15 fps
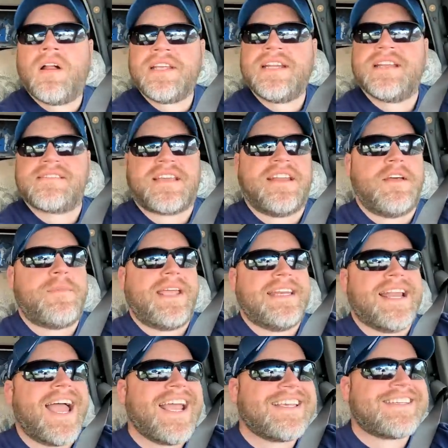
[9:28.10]
Is gonna be
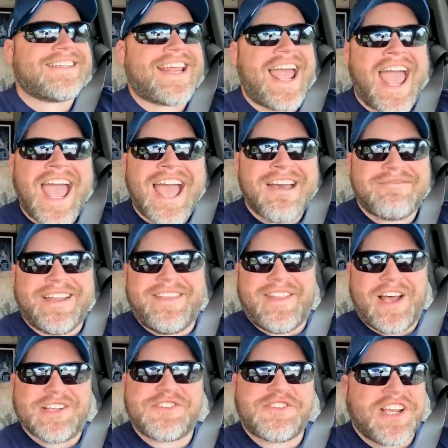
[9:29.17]
nice to have in
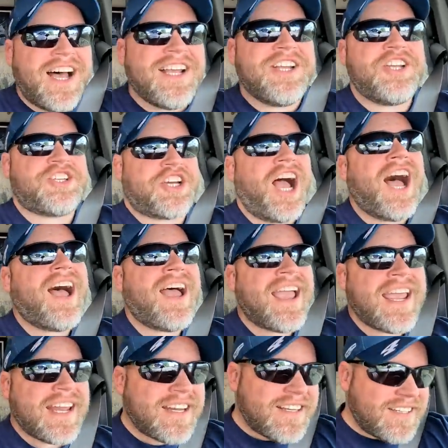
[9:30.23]
the
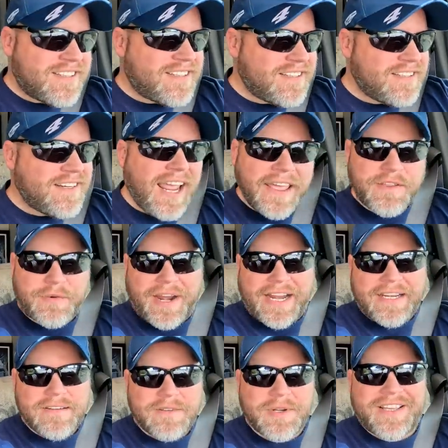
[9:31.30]
sunshine and the
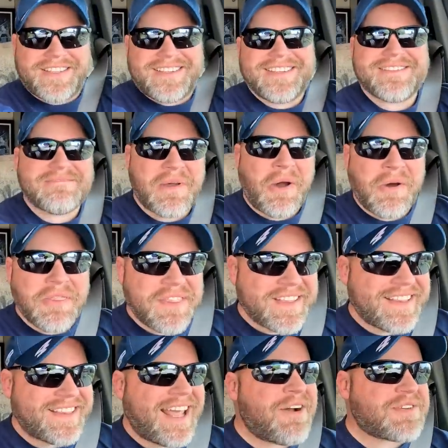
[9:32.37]
rain. Both.
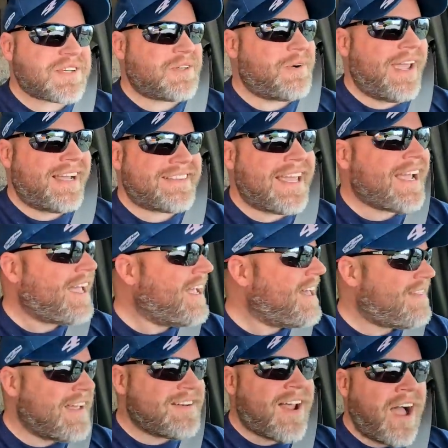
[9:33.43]
That was quick.
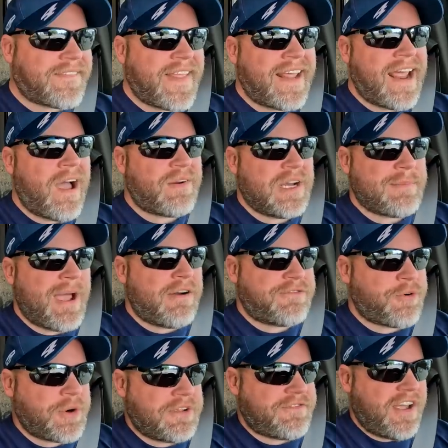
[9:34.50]
They knocked that out in about
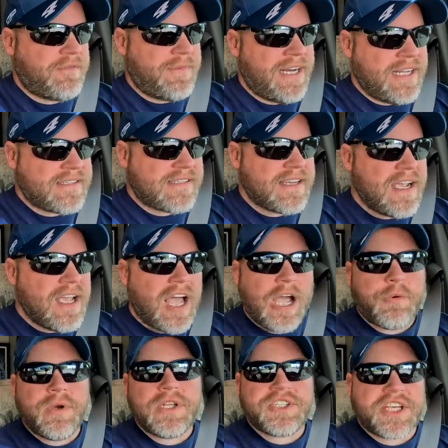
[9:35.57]
45 minutes.
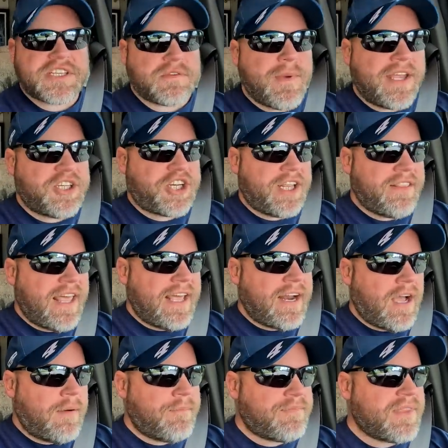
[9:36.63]
I will just mention that
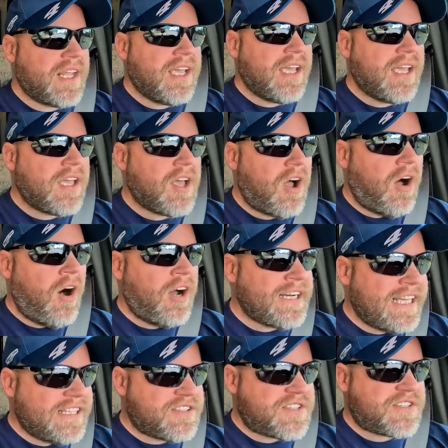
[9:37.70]

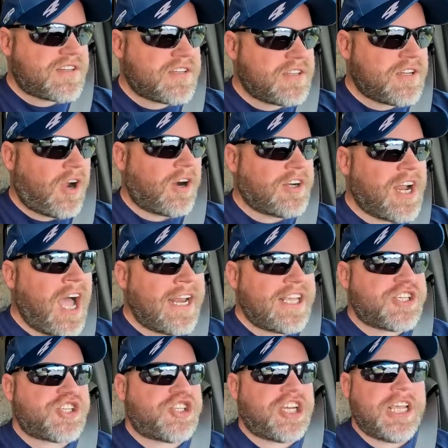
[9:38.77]
awnings are not
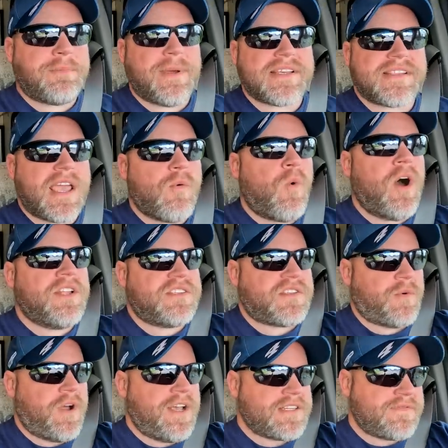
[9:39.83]
as cheap as they
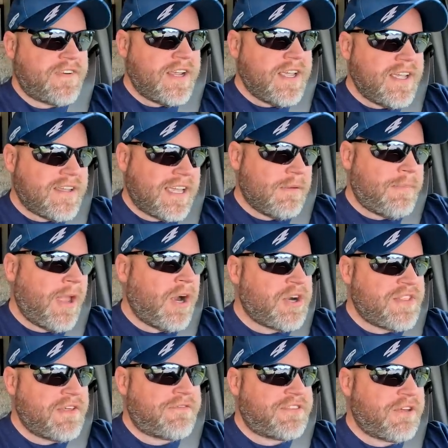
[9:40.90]
once was, but compared
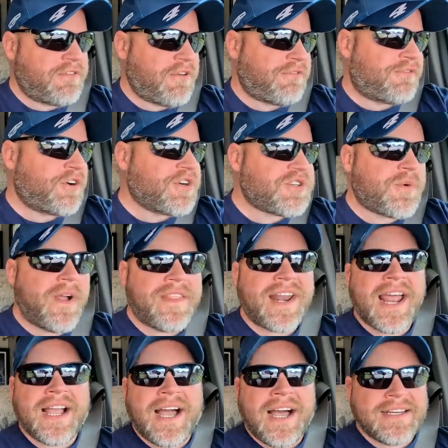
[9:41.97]
to the first one
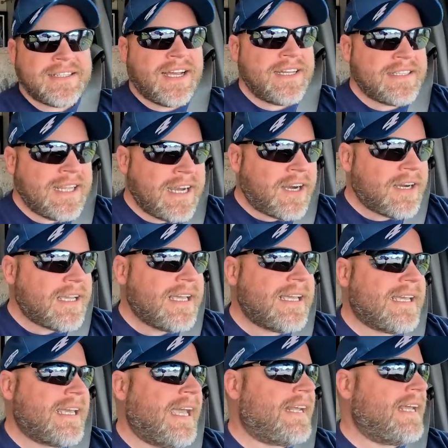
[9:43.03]
that I got done there,
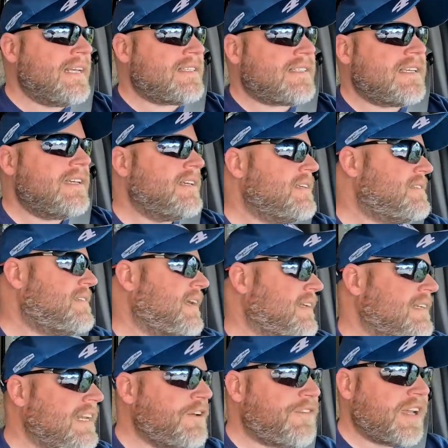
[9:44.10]
it is
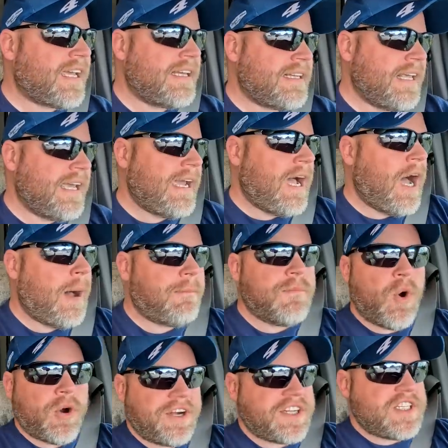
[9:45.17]
significantly
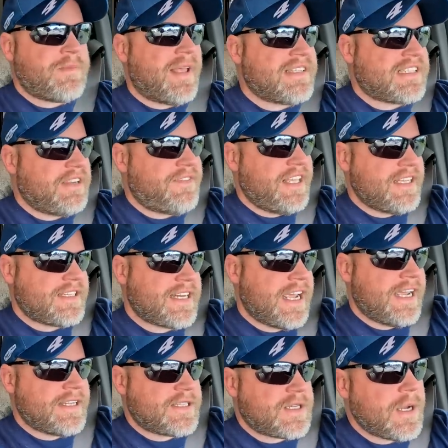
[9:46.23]
more expensive these
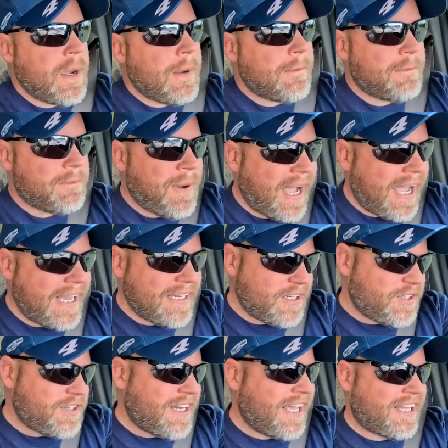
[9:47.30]
days, but
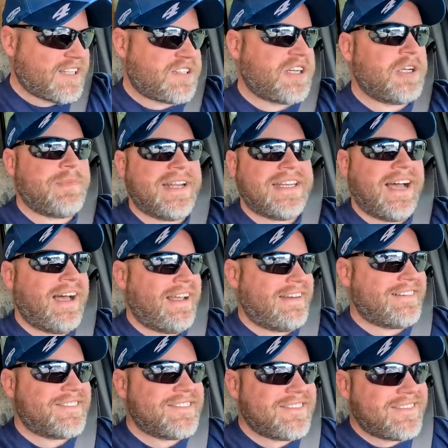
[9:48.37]
it can still be
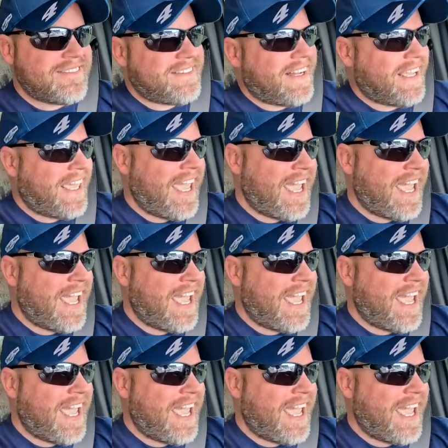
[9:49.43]
done. It